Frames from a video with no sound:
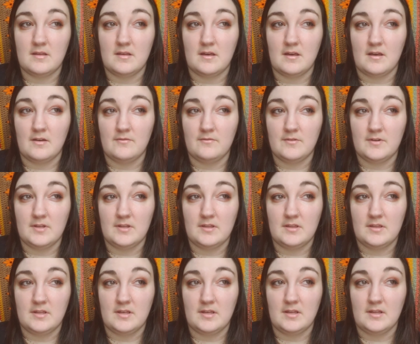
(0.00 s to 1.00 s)

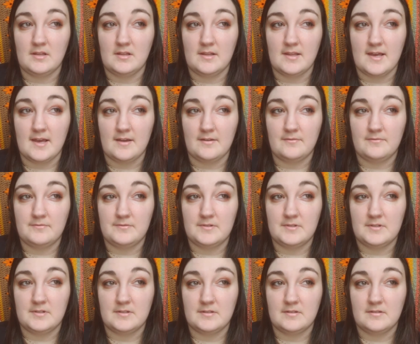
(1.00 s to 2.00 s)
everything
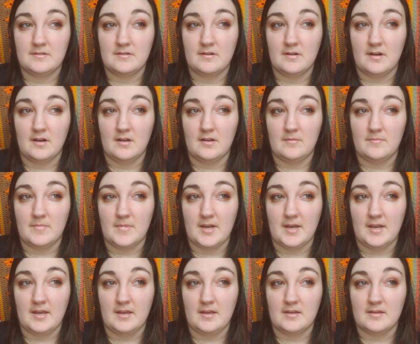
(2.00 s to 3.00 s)
left on
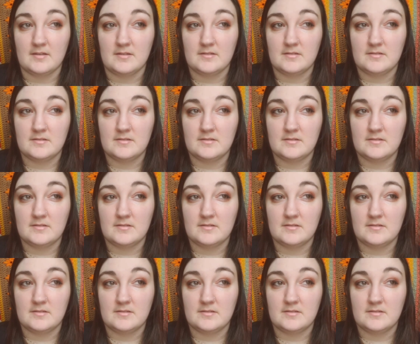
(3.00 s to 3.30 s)
my